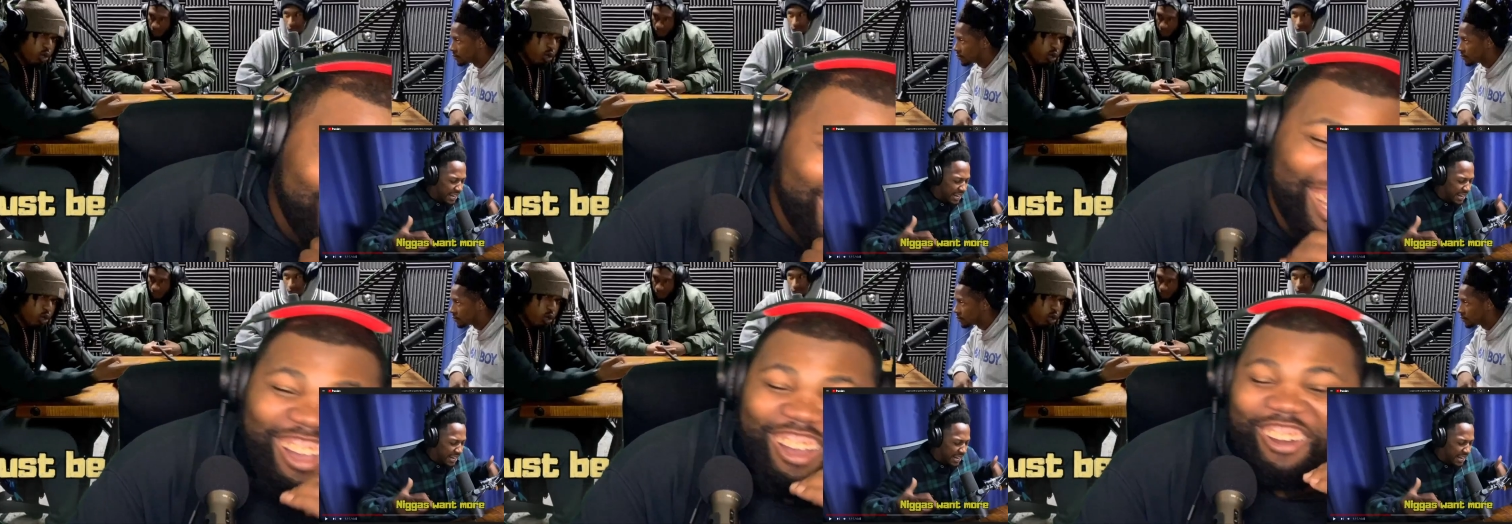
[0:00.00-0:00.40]

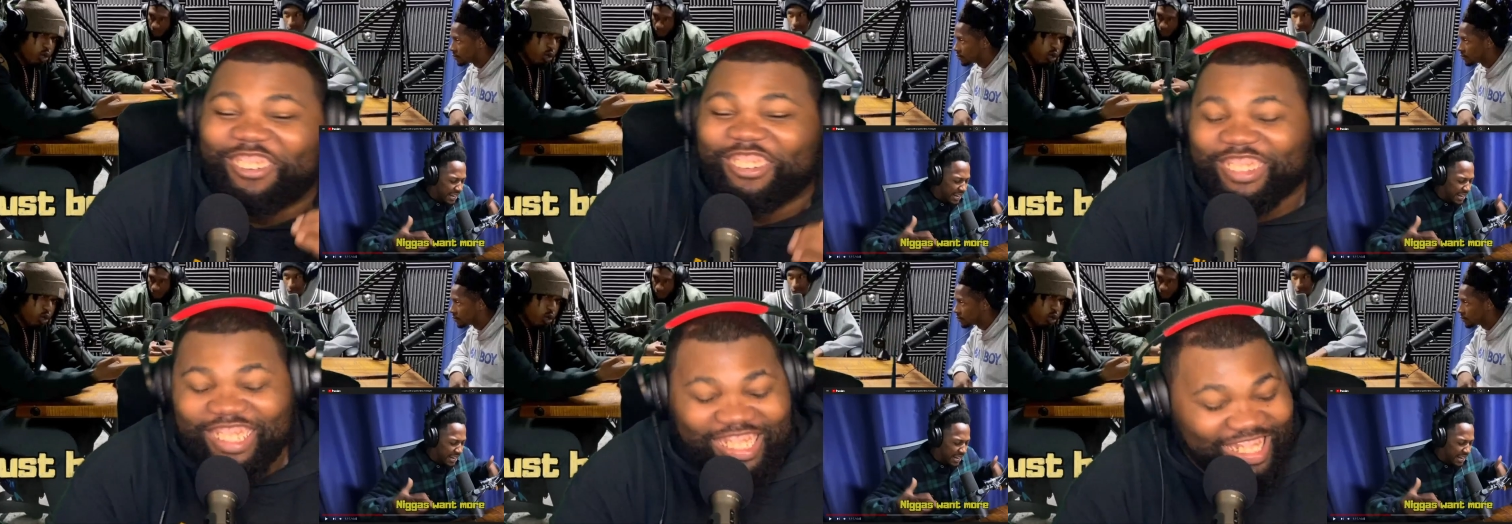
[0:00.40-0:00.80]
Speaker 1: Yo,
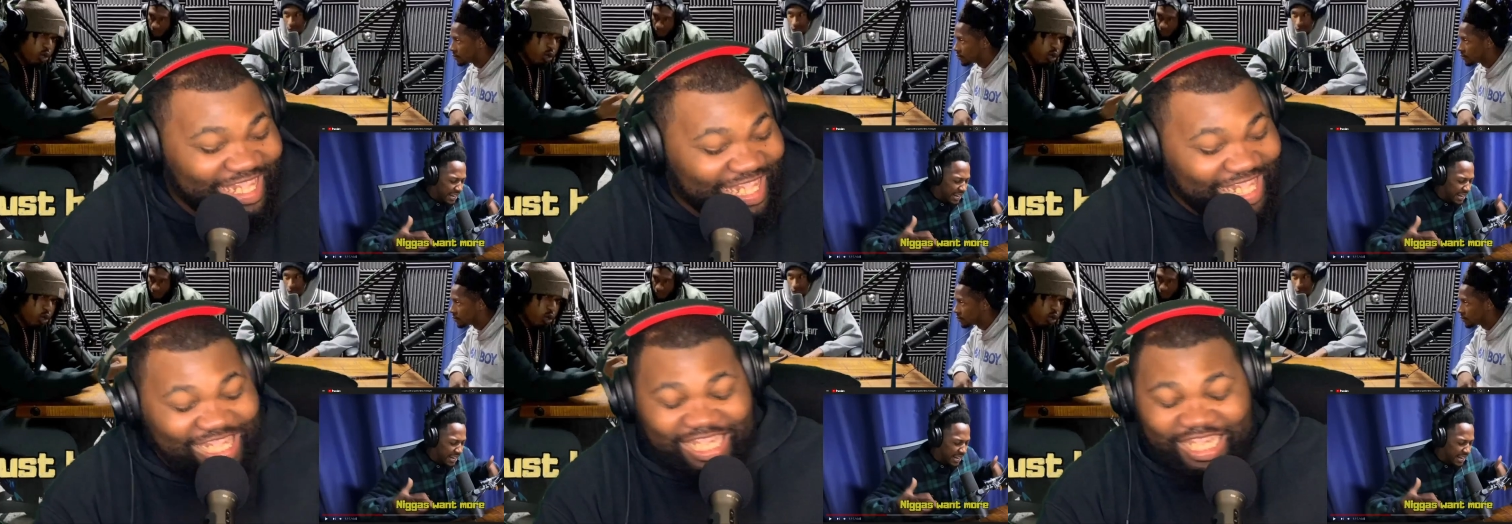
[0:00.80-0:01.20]

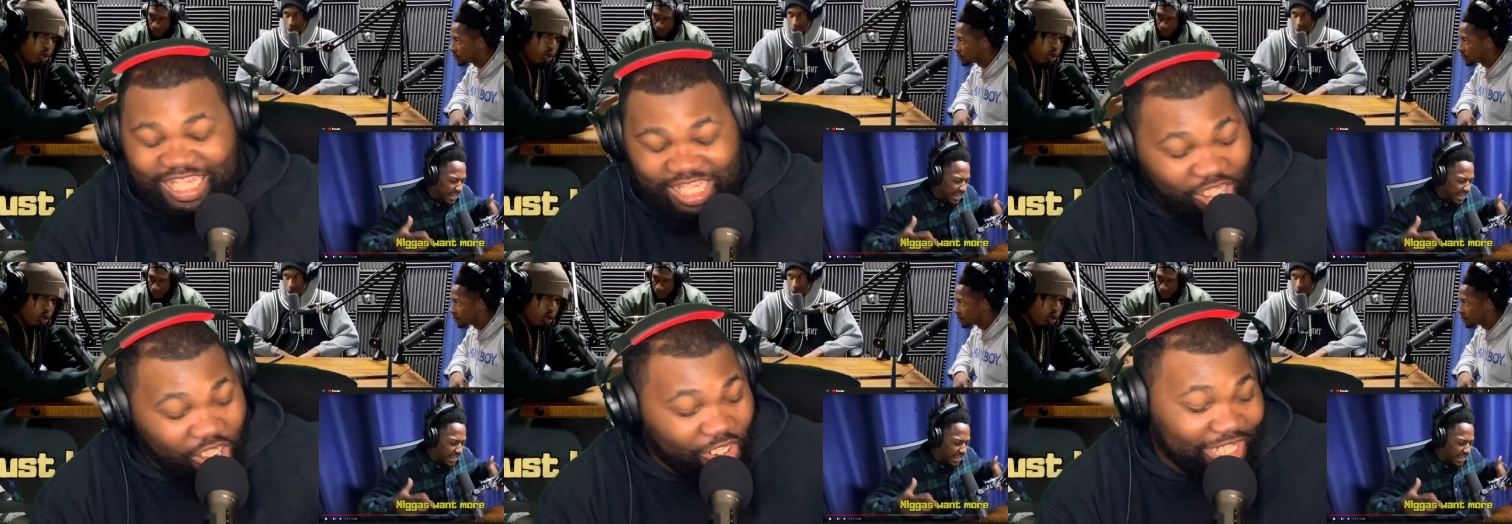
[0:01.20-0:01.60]
this is
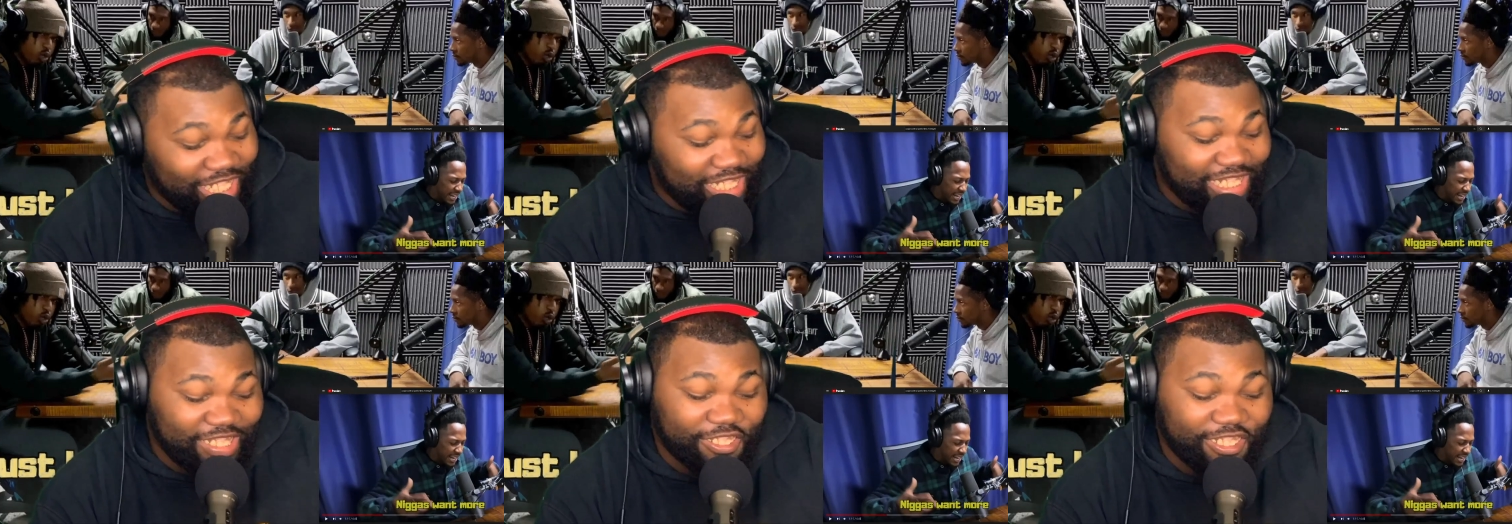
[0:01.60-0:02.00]
yo. This
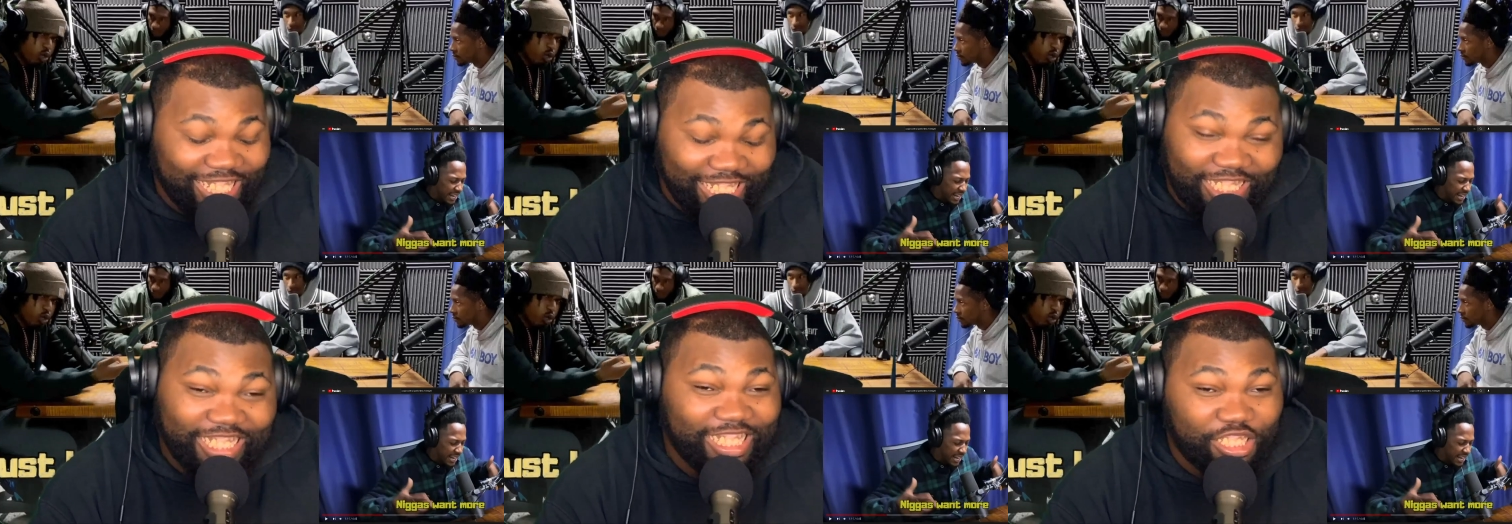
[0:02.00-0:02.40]
is
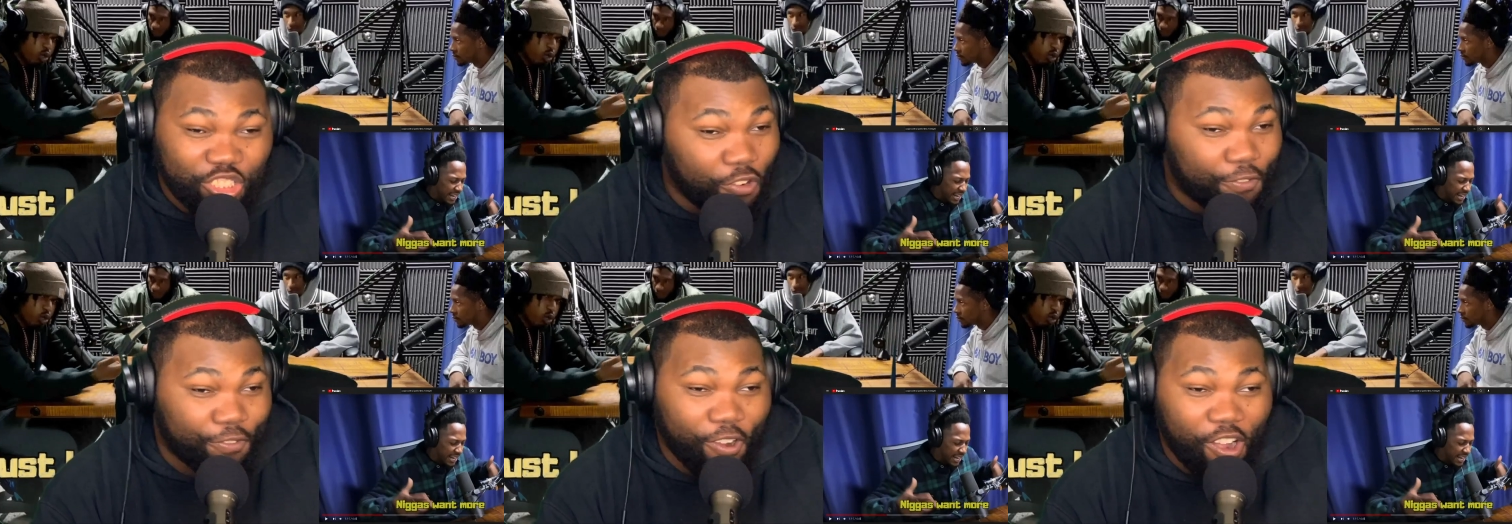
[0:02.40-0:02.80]
this is so
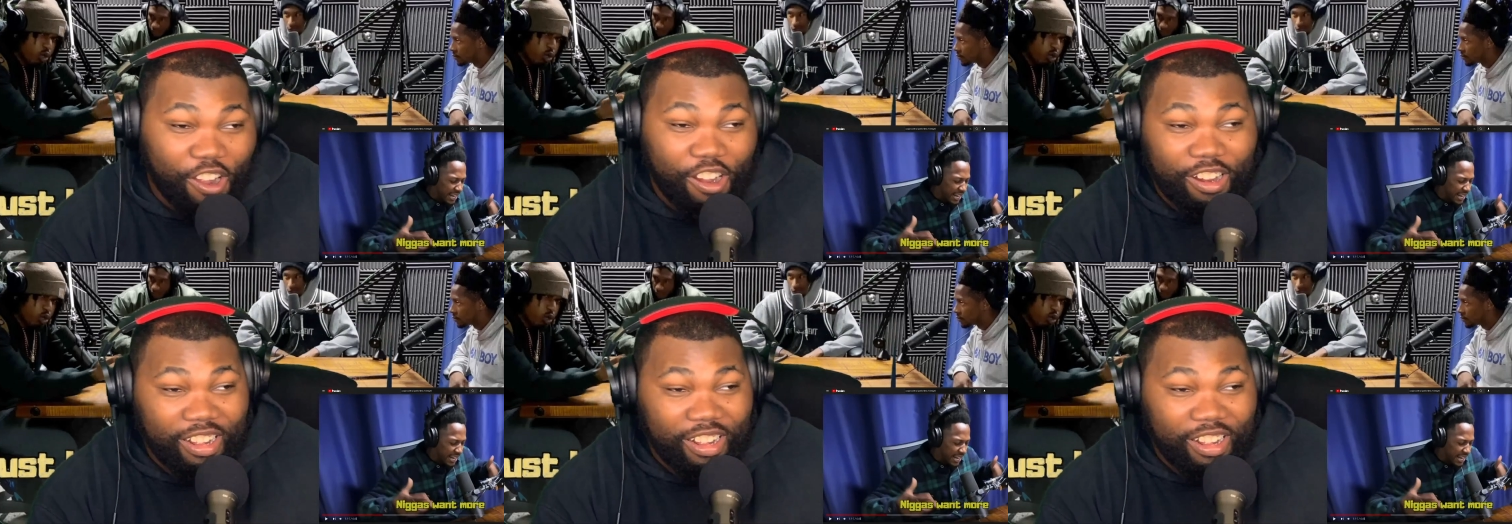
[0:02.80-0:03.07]
far,